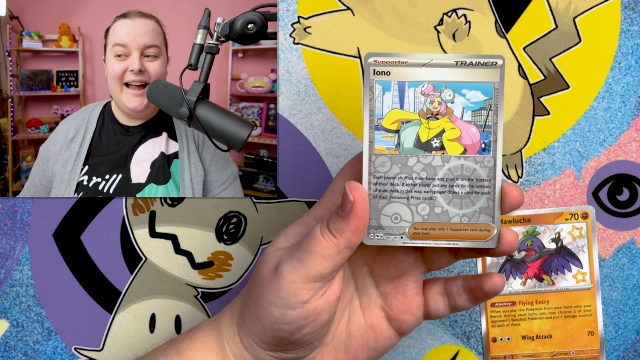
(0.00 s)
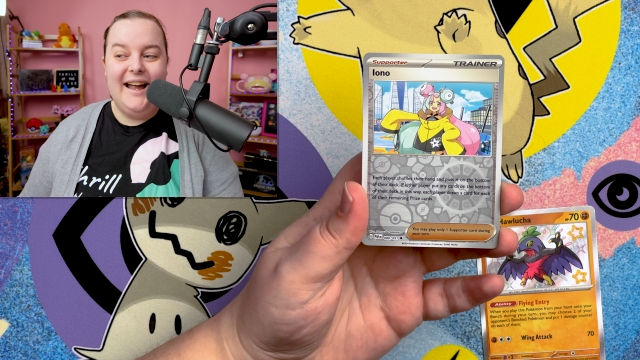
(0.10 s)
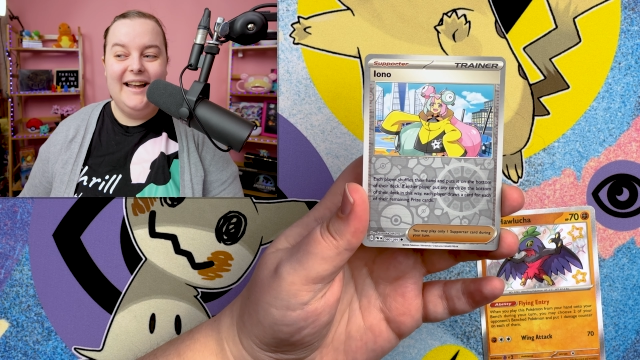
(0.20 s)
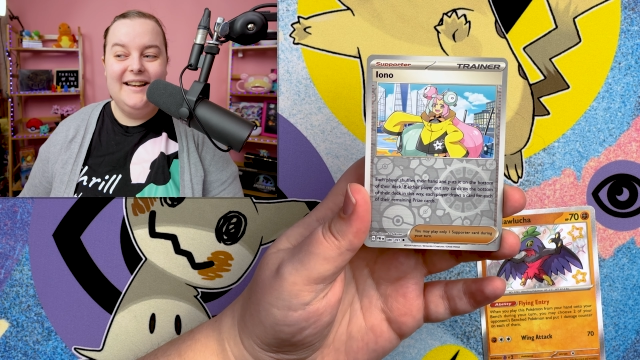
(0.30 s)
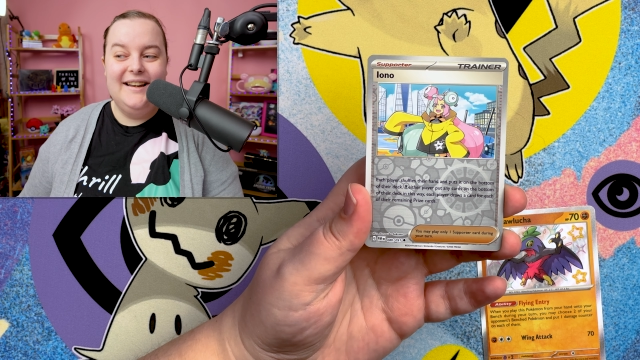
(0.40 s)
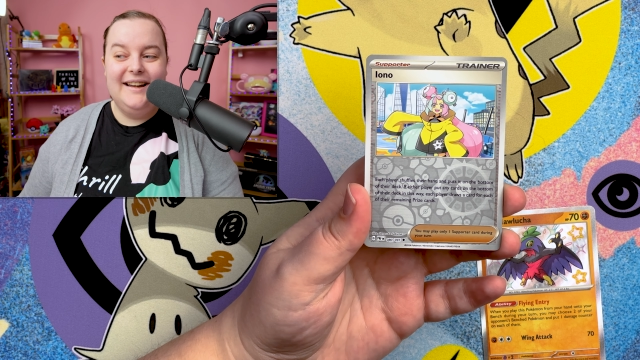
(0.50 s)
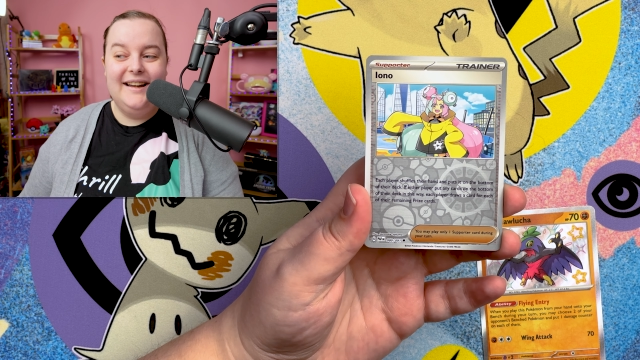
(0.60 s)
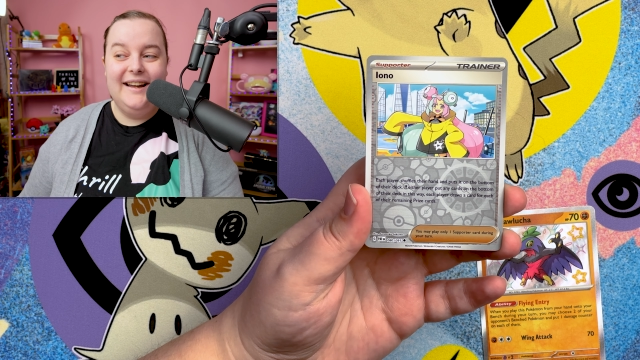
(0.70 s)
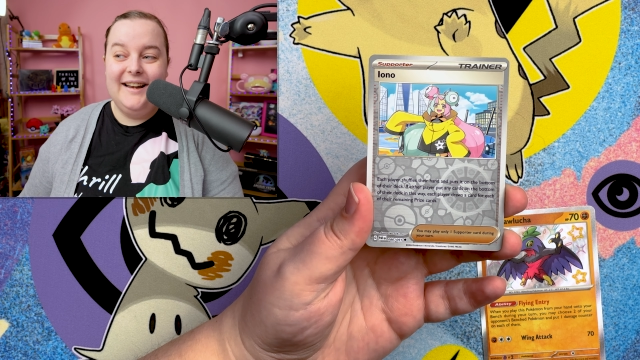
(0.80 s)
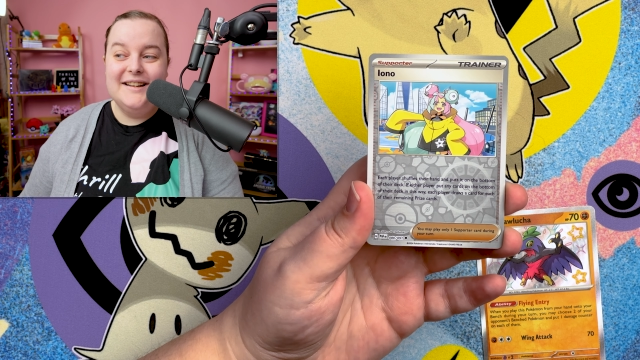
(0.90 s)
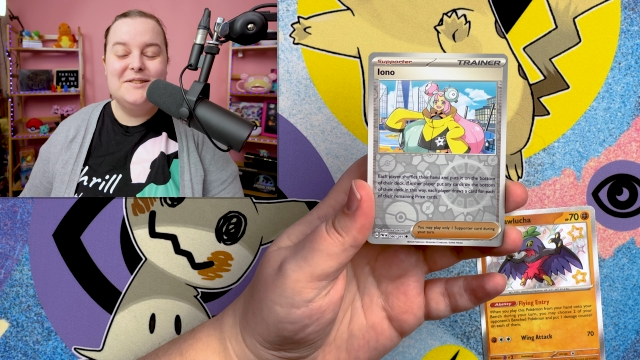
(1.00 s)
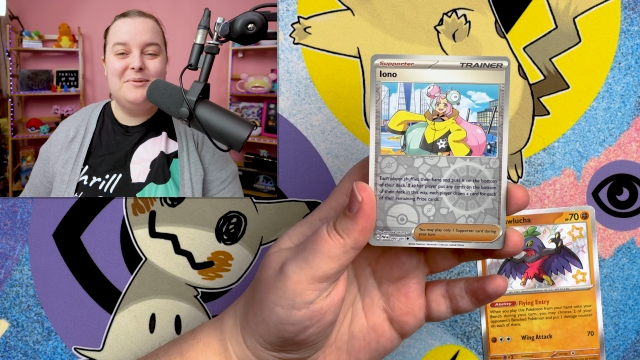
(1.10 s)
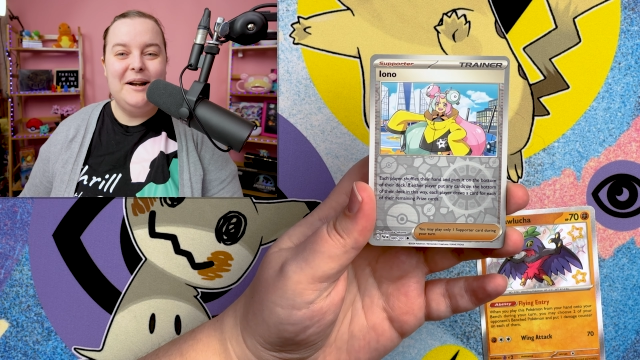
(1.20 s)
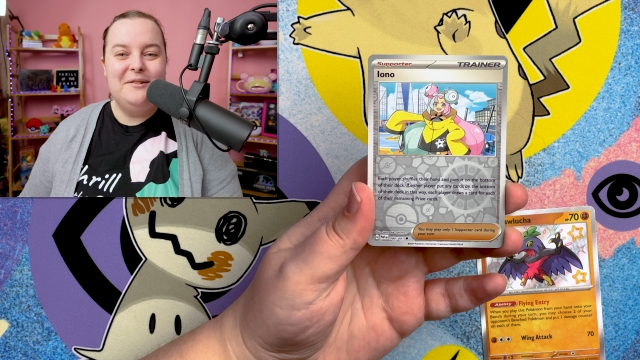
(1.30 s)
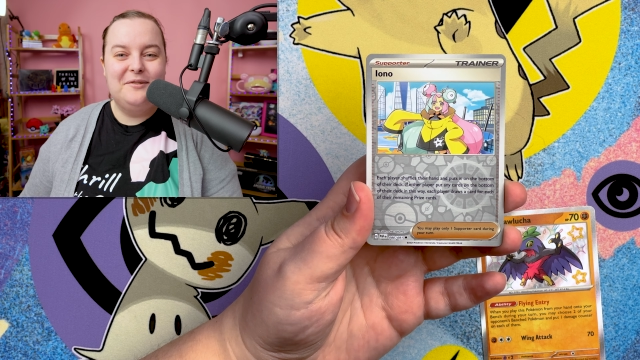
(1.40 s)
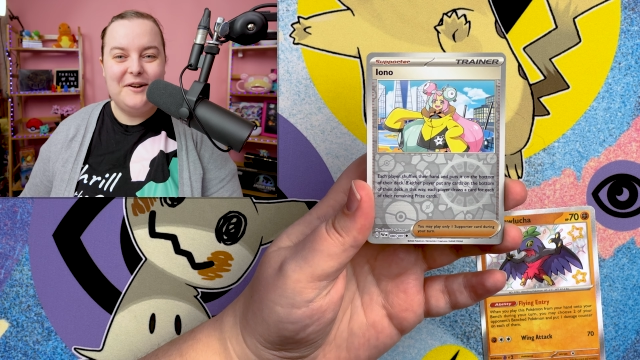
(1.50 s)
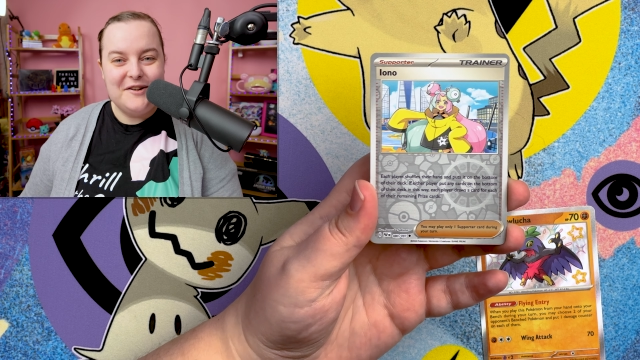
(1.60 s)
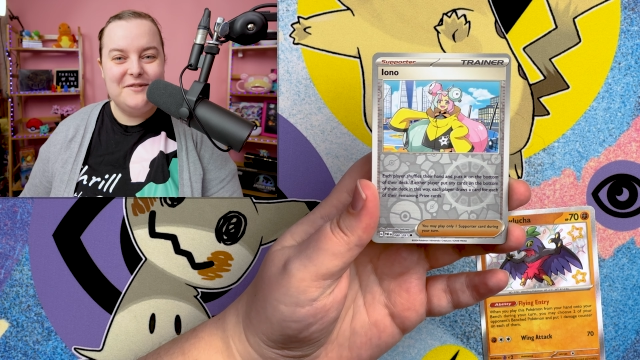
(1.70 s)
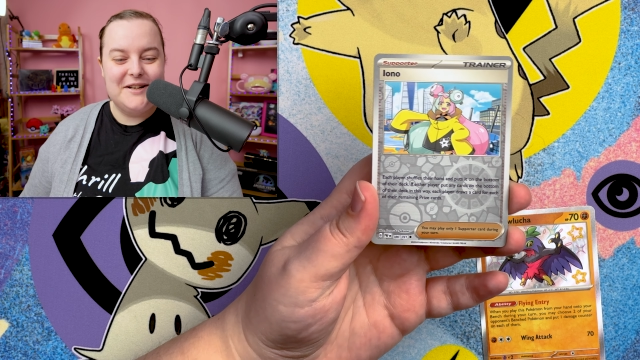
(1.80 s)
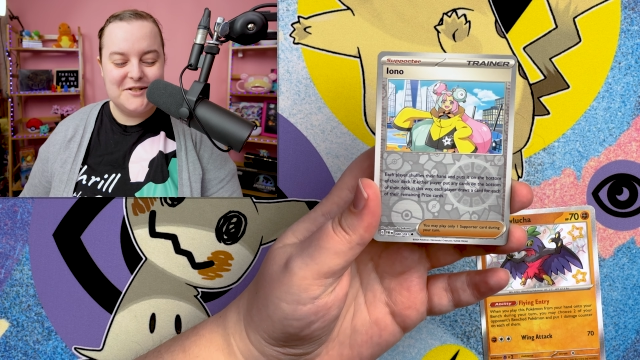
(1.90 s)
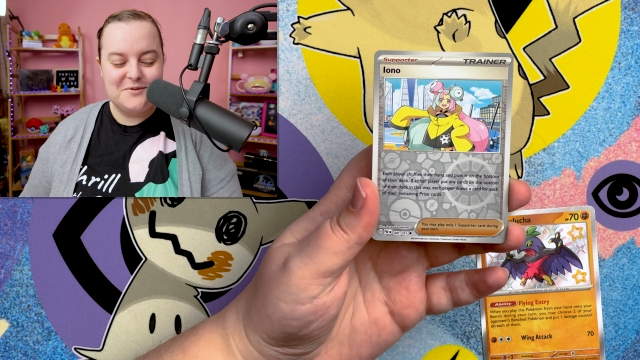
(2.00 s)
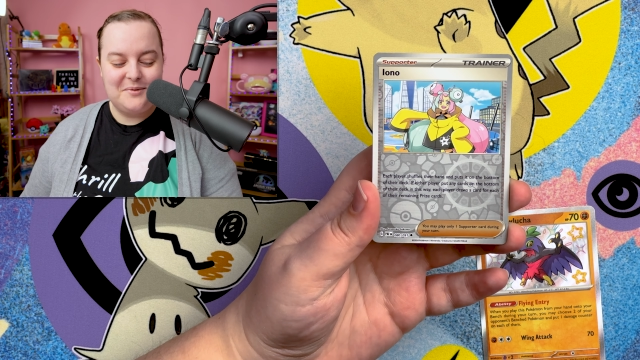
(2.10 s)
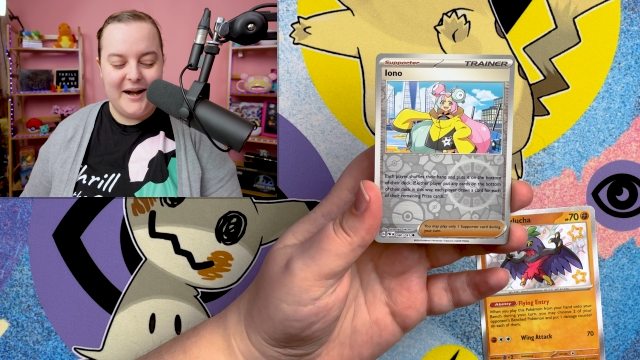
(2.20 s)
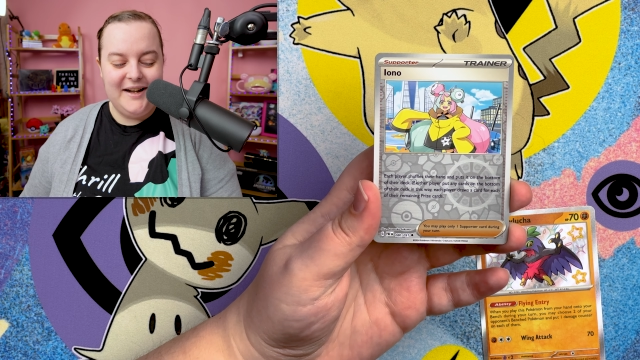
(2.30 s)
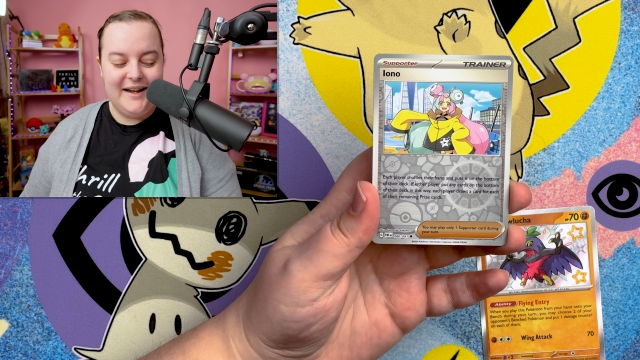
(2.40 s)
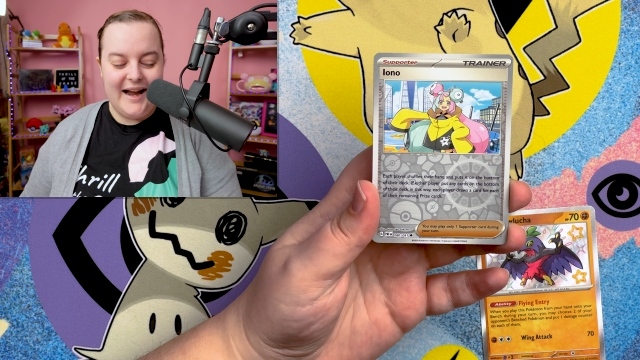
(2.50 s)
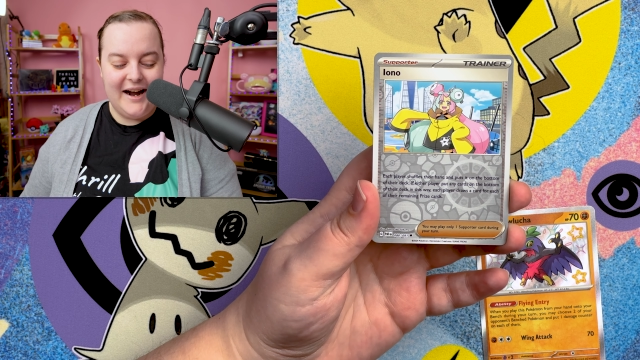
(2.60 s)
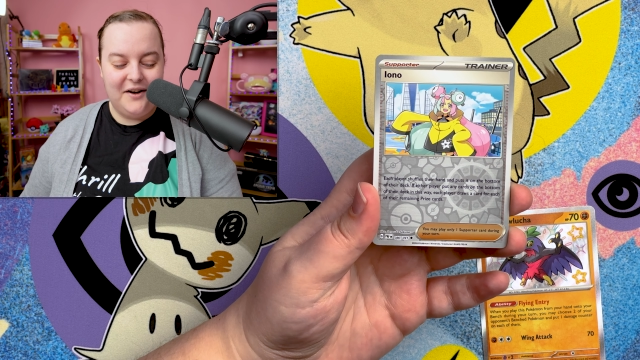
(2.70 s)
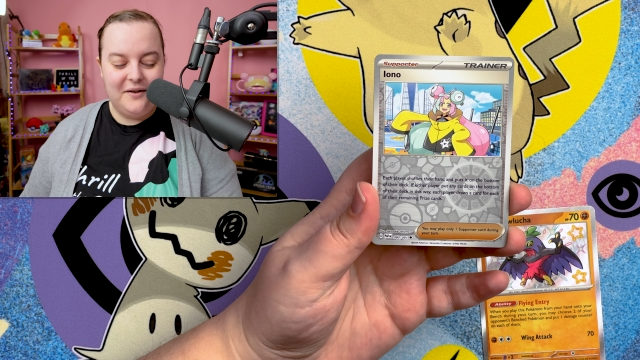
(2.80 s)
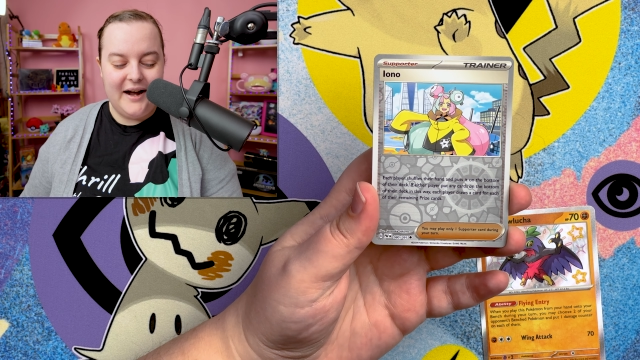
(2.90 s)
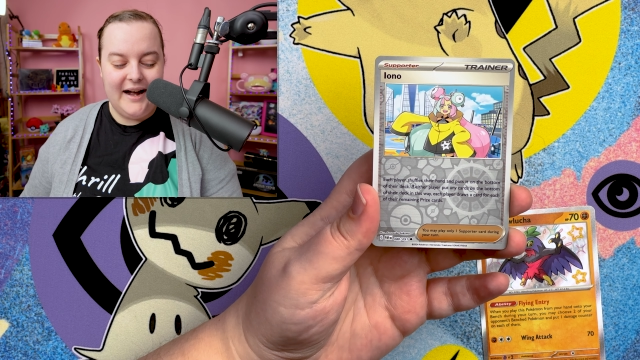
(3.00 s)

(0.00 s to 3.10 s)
And it is right in front of us right now